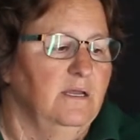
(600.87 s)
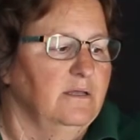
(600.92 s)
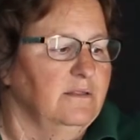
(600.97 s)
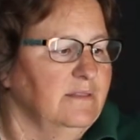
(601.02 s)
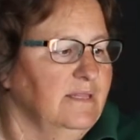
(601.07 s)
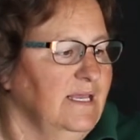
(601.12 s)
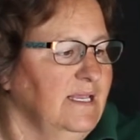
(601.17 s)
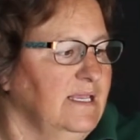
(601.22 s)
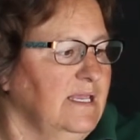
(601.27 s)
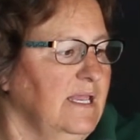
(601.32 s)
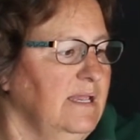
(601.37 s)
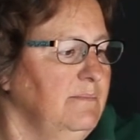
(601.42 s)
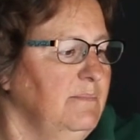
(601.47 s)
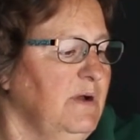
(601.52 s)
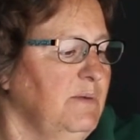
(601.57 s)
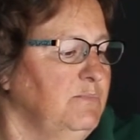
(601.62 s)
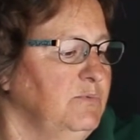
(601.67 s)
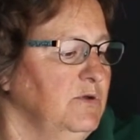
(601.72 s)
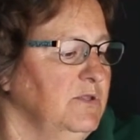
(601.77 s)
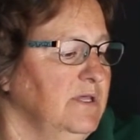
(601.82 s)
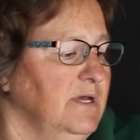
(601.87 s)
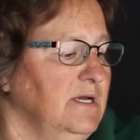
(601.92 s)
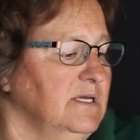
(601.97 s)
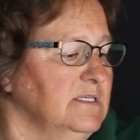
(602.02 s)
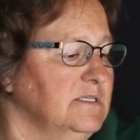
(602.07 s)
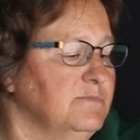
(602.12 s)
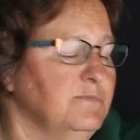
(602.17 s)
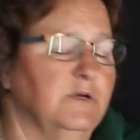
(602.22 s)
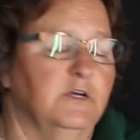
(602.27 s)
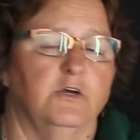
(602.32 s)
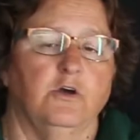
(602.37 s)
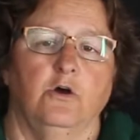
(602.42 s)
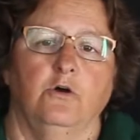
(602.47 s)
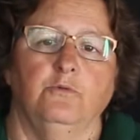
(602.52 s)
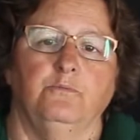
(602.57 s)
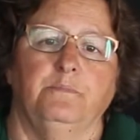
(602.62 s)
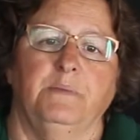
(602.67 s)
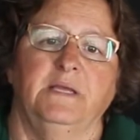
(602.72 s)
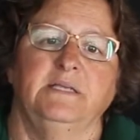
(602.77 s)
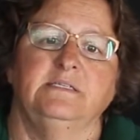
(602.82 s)
They came up with
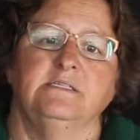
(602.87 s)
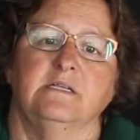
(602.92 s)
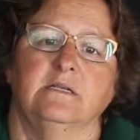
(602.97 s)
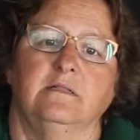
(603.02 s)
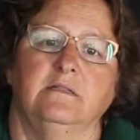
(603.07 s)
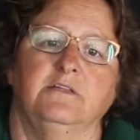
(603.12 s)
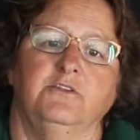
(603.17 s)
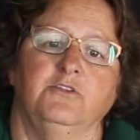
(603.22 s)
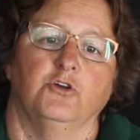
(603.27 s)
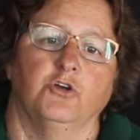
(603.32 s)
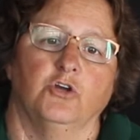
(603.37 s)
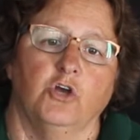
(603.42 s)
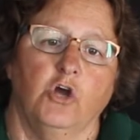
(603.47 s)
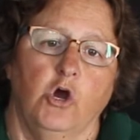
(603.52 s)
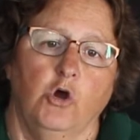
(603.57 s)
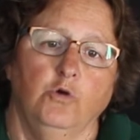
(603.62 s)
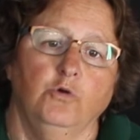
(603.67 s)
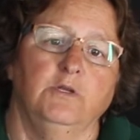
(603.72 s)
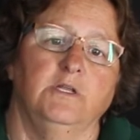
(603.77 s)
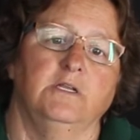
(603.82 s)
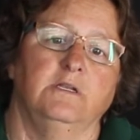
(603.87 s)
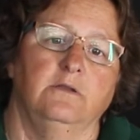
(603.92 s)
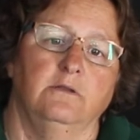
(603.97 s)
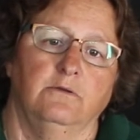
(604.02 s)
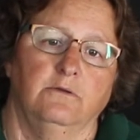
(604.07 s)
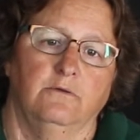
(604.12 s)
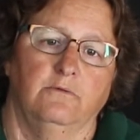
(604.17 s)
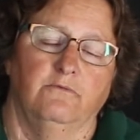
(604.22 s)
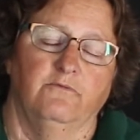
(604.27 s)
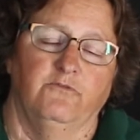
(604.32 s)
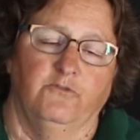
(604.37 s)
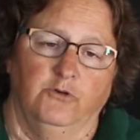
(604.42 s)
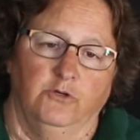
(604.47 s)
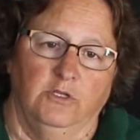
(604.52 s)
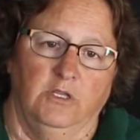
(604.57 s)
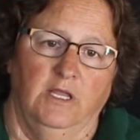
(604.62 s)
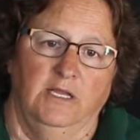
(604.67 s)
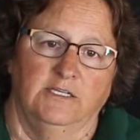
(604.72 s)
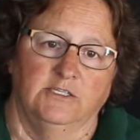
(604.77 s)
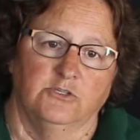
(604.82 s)
Osmocote. Basically, coated
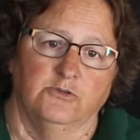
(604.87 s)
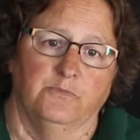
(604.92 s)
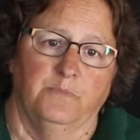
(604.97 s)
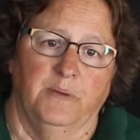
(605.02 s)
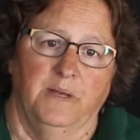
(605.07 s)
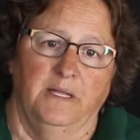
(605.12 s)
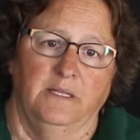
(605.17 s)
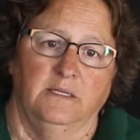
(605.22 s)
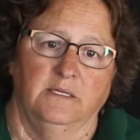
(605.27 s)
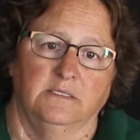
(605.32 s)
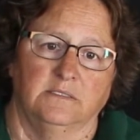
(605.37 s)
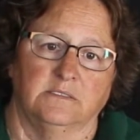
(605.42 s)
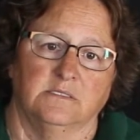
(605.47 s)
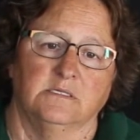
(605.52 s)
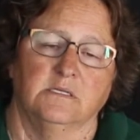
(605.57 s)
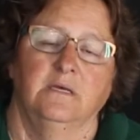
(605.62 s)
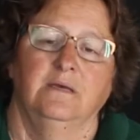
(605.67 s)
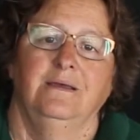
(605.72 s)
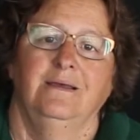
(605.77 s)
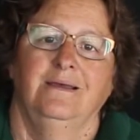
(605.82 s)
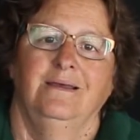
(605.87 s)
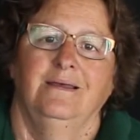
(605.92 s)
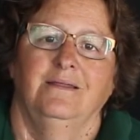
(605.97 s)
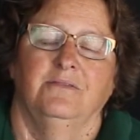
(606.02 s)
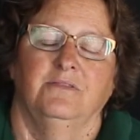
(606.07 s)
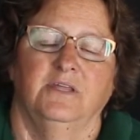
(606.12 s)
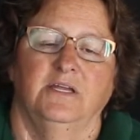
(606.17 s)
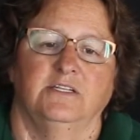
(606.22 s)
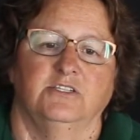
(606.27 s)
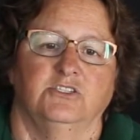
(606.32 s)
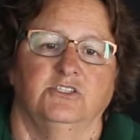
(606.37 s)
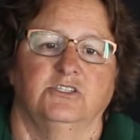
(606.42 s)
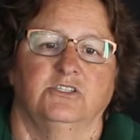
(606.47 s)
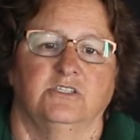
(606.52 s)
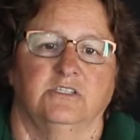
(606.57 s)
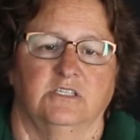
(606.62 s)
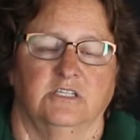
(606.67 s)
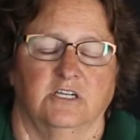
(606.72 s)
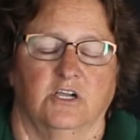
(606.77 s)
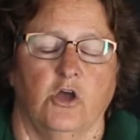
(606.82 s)
fertilizer pellets that
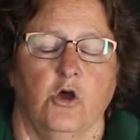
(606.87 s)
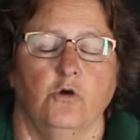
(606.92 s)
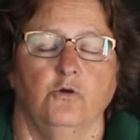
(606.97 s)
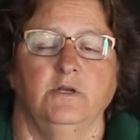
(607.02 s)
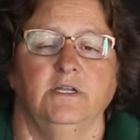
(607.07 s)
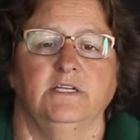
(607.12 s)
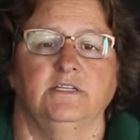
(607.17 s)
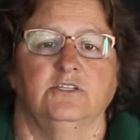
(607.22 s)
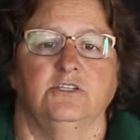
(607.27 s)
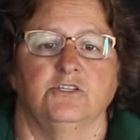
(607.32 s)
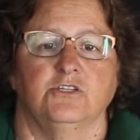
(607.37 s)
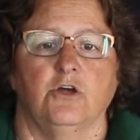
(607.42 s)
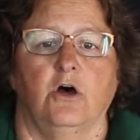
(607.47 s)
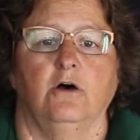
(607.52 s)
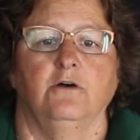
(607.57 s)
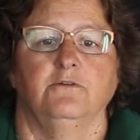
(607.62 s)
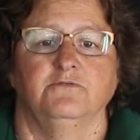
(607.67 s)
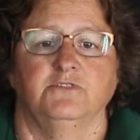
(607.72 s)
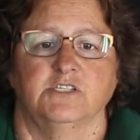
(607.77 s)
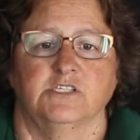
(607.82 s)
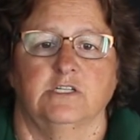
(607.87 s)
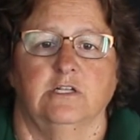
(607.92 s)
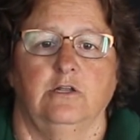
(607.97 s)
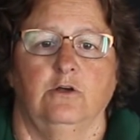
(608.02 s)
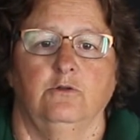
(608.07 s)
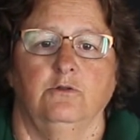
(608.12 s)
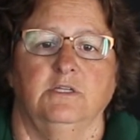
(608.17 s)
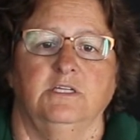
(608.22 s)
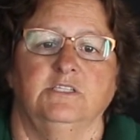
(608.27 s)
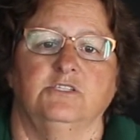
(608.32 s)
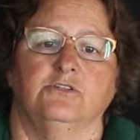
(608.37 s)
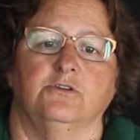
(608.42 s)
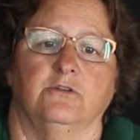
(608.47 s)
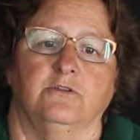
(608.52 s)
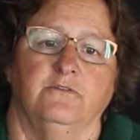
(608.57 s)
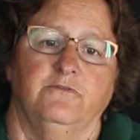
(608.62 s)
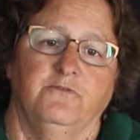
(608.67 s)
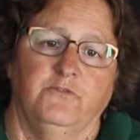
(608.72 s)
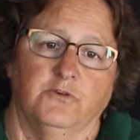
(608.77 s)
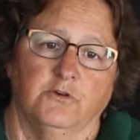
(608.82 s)
the coating dissolves slowly so
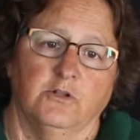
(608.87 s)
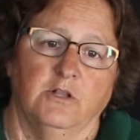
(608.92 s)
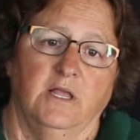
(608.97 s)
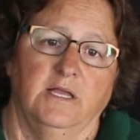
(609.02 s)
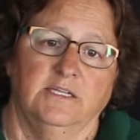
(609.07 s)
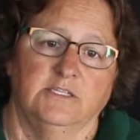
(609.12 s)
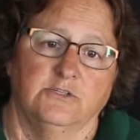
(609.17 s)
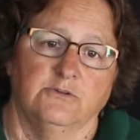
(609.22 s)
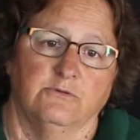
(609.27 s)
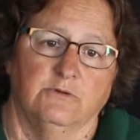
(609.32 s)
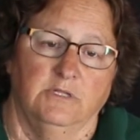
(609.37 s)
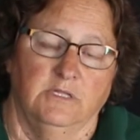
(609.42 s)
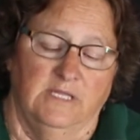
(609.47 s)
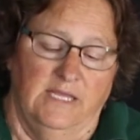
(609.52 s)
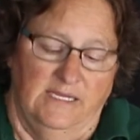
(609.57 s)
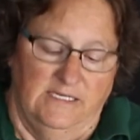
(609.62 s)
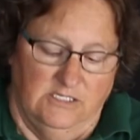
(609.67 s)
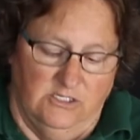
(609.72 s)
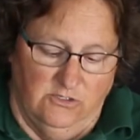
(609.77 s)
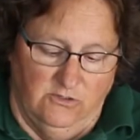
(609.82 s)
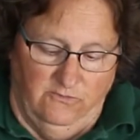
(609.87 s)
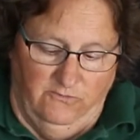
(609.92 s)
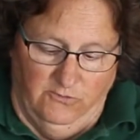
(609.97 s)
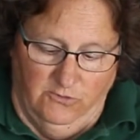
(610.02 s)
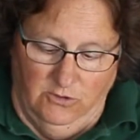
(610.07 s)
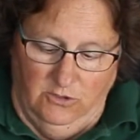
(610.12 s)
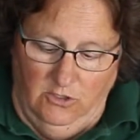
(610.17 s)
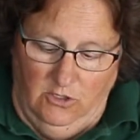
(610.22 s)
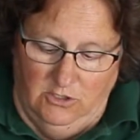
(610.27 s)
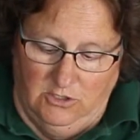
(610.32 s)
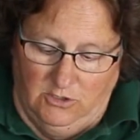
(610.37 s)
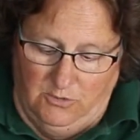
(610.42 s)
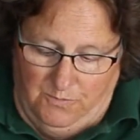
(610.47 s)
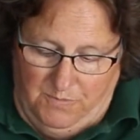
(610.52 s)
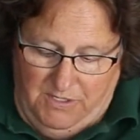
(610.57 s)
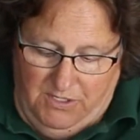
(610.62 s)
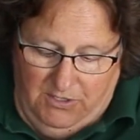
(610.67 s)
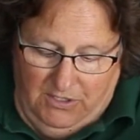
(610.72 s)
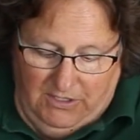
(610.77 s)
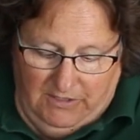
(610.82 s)
the fertilizer will last over a longer
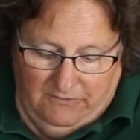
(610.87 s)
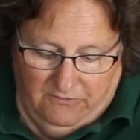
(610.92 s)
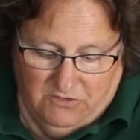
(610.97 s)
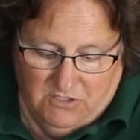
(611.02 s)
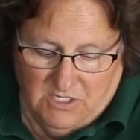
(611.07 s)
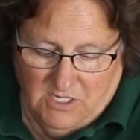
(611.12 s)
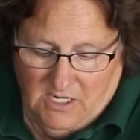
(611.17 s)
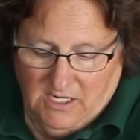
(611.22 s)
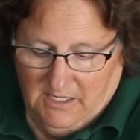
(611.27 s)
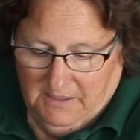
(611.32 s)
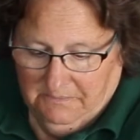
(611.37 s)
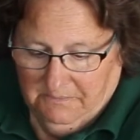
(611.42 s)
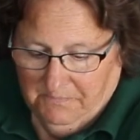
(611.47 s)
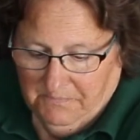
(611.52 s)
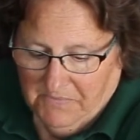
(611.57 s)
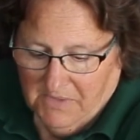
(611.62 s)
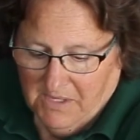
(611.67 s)
period of time.